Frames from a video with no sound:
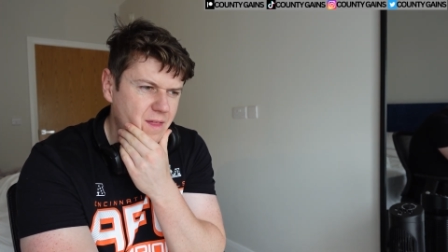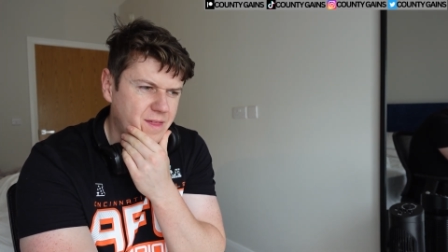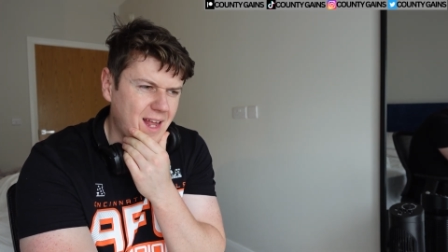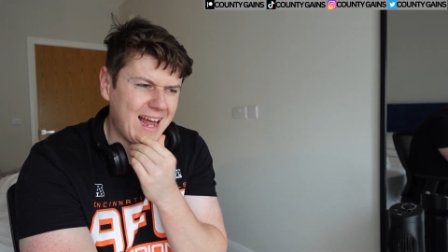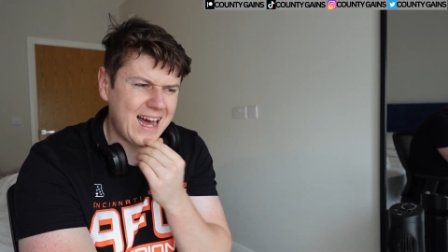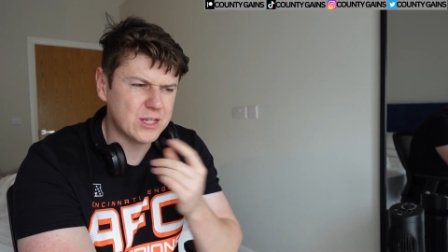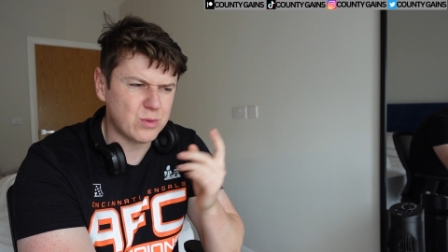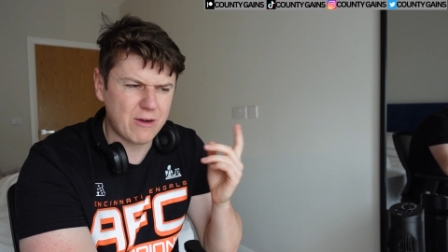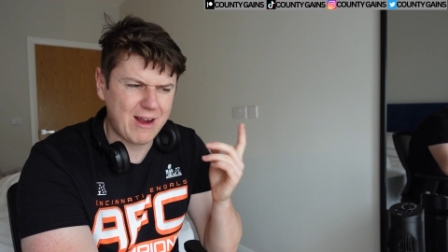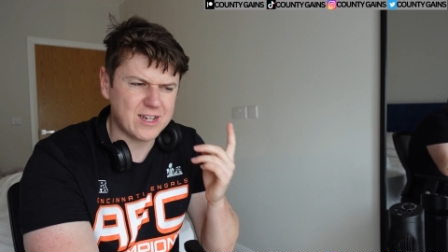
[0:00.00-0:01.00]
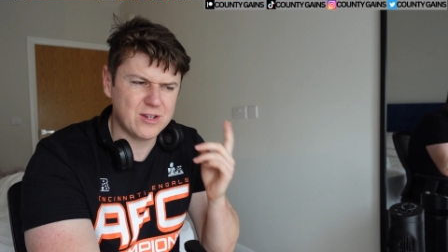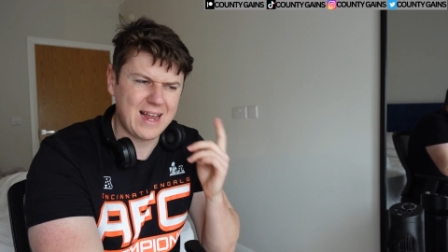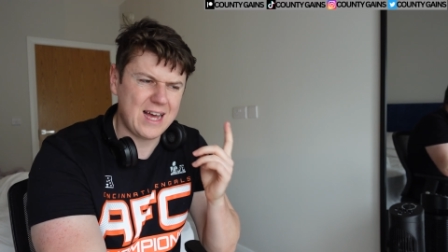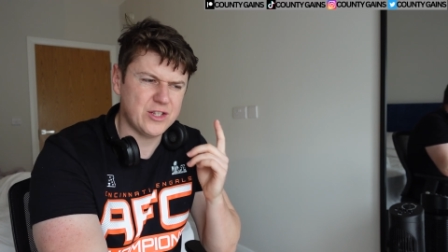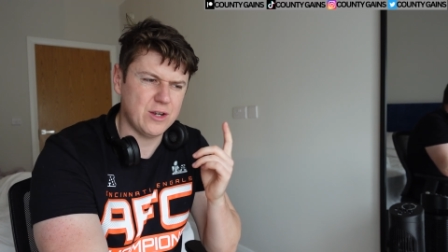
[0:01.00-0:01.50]
the last one I reacted to
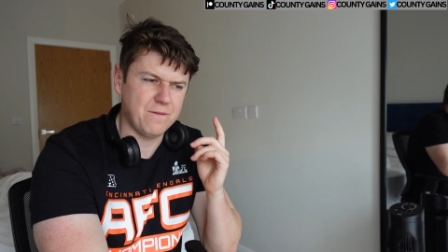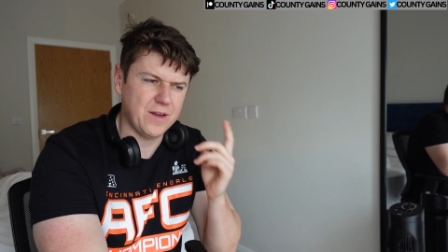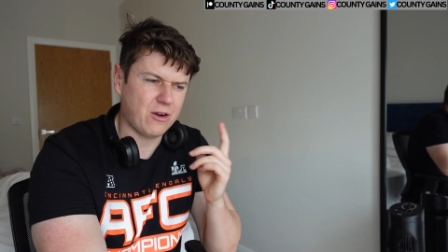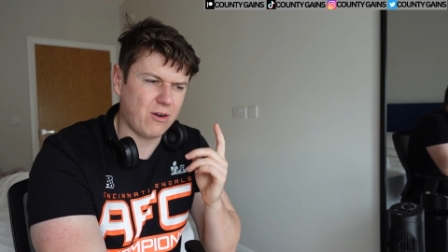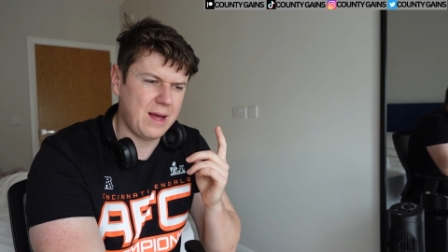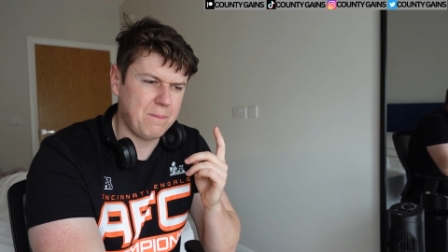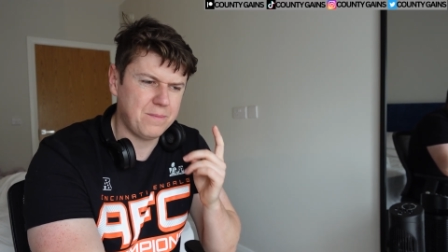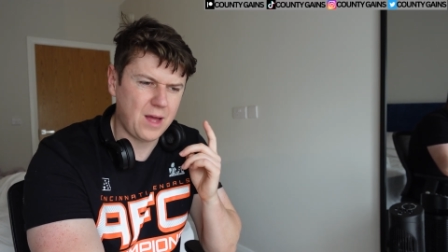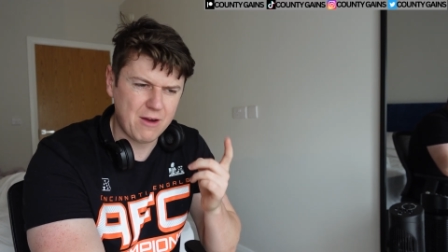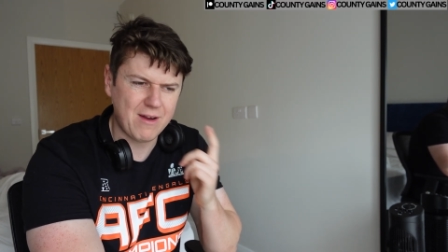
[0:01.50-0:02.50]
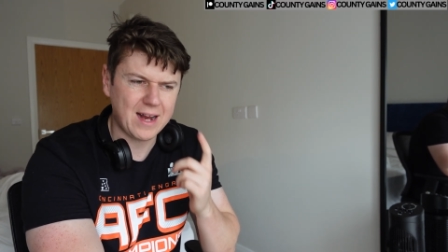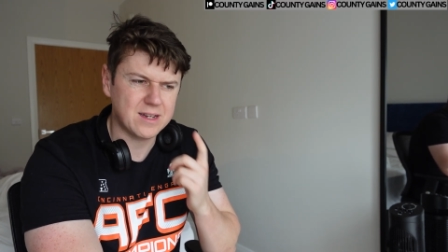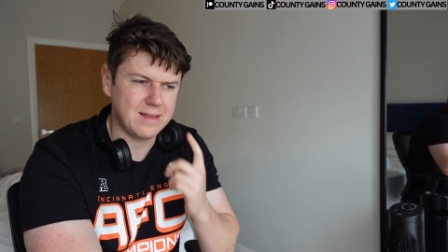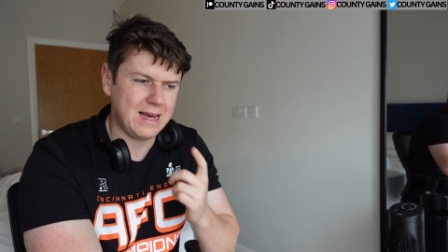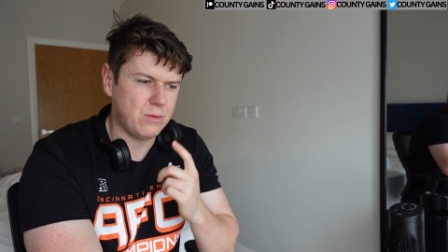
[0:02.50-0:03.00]
last year, Vikram, I reacted
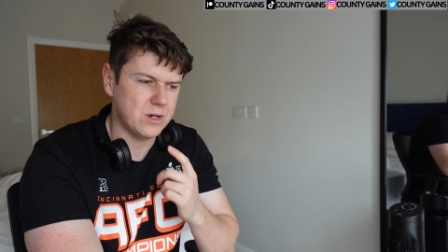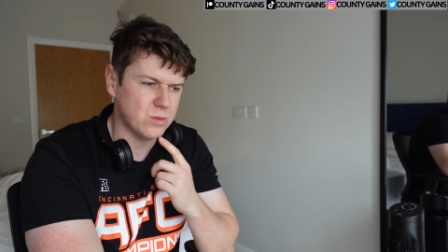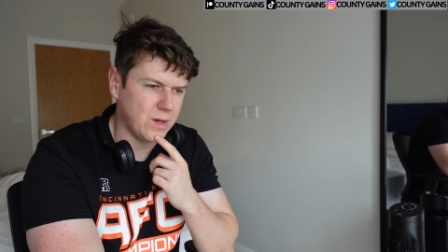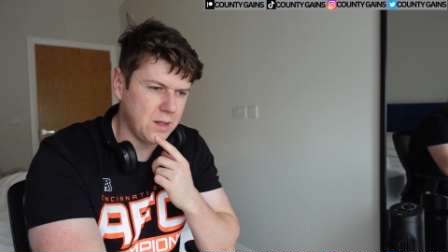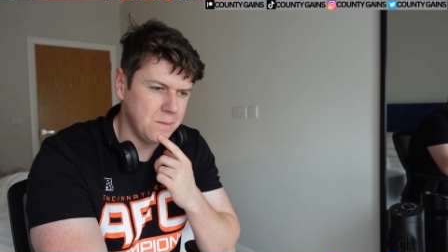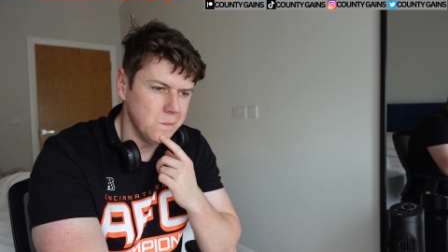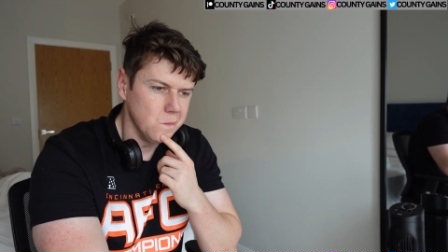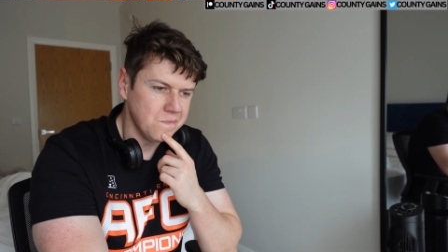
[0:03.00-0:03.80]
to that one as well.